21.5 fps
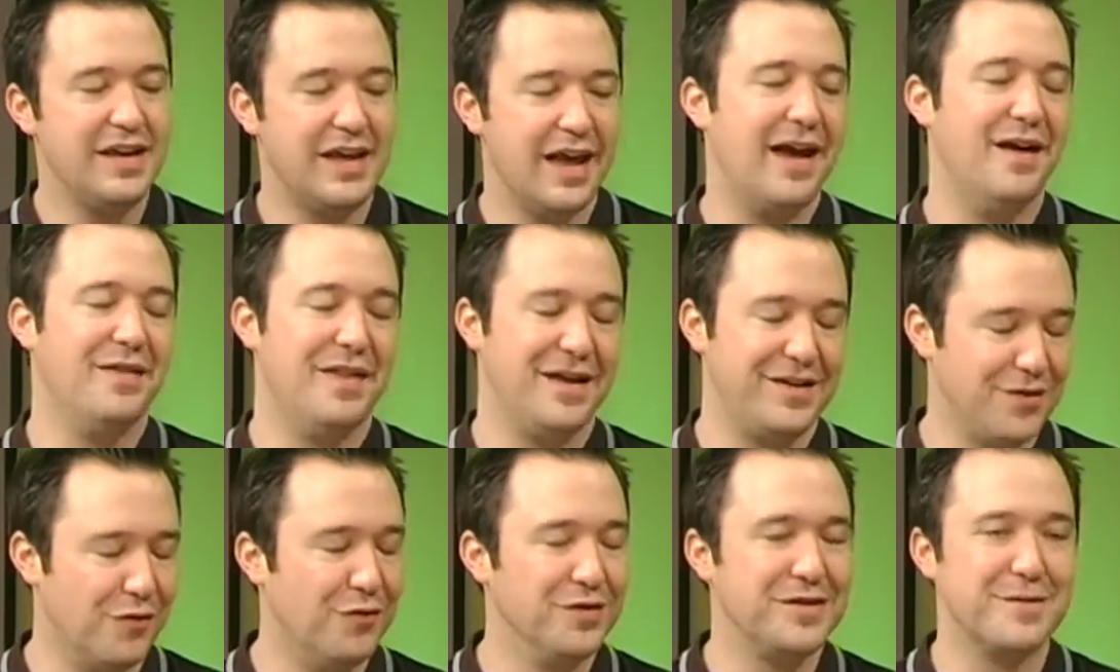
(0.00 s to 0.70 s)
Yeah,
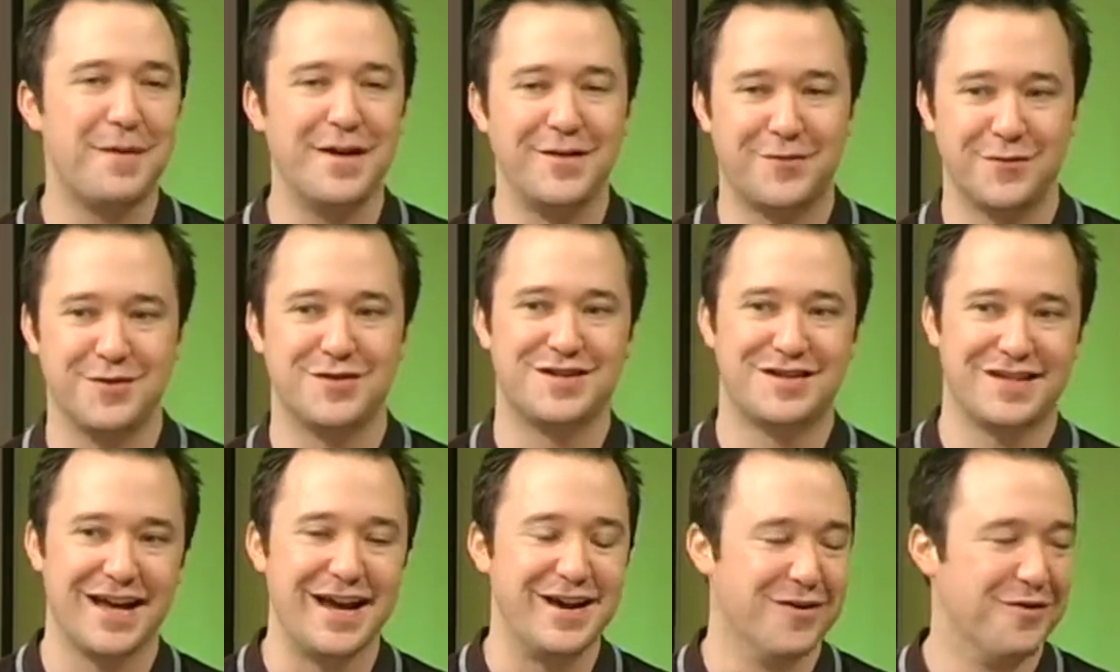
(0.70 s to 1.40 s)
they do. Well, it depends which
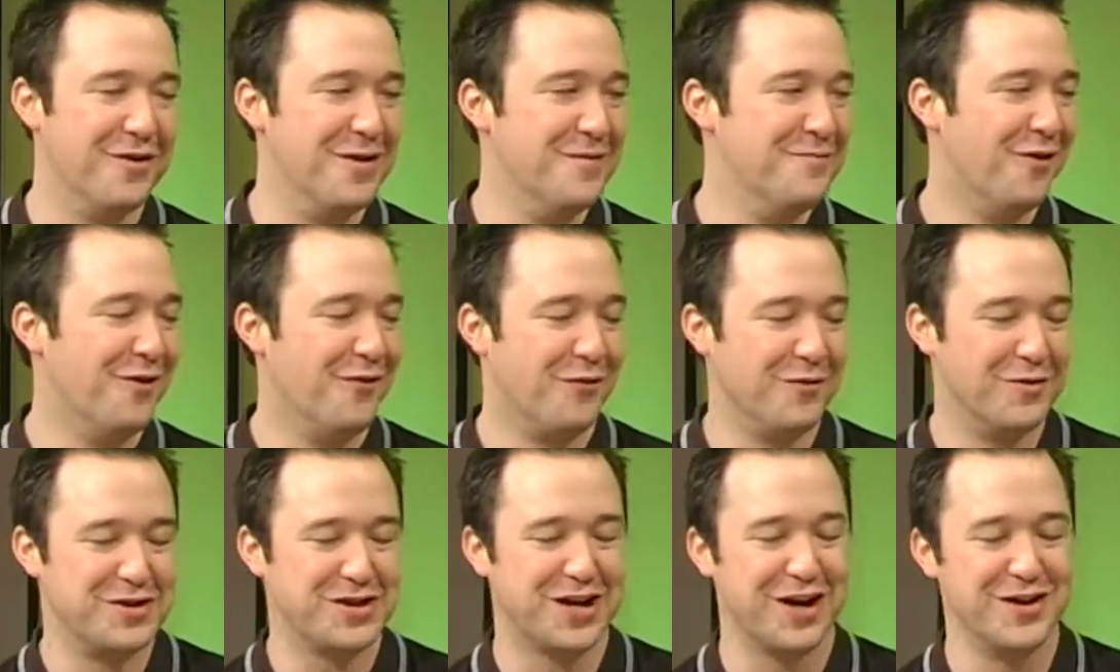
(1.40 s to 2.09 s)
state you're in,
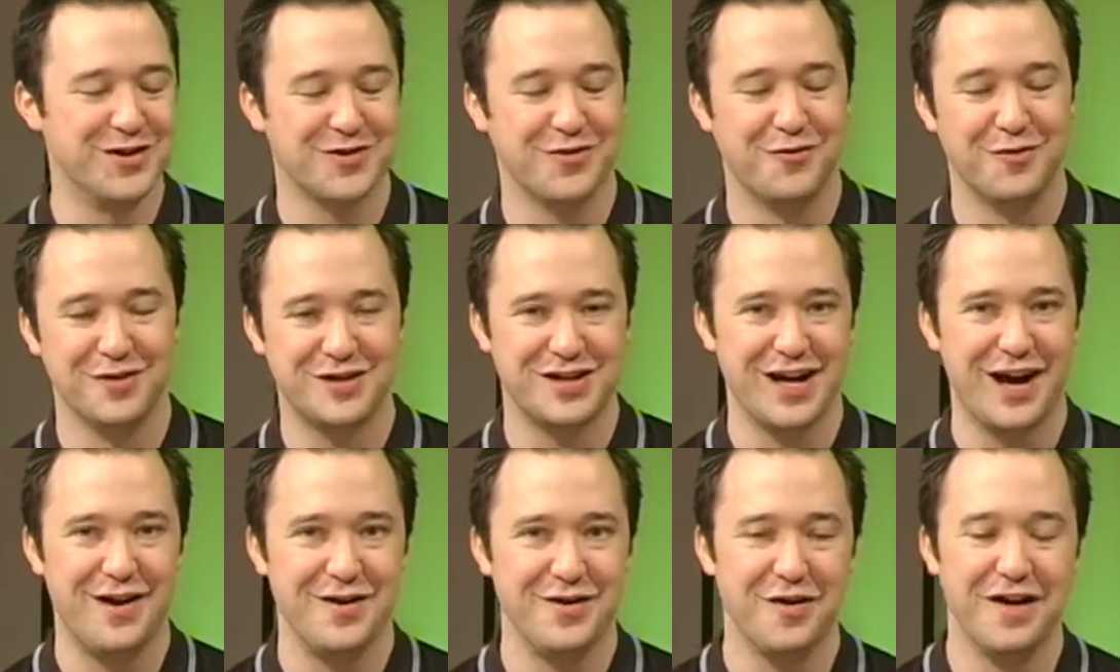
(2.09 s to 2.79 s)
or which country, or
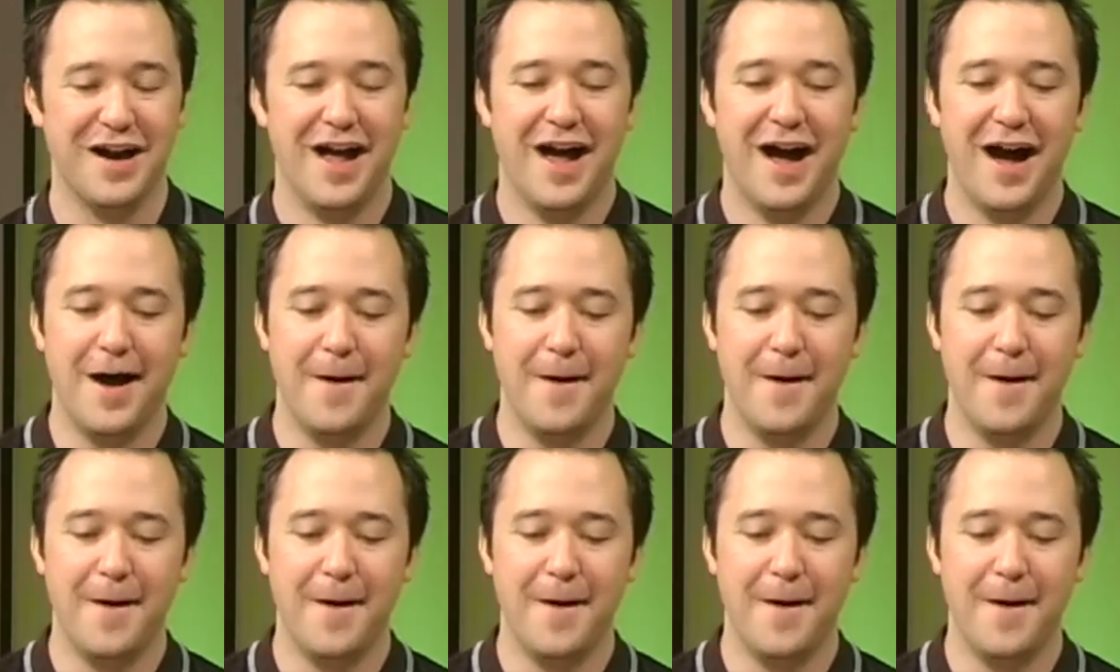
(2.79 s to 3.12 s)
which town you're in.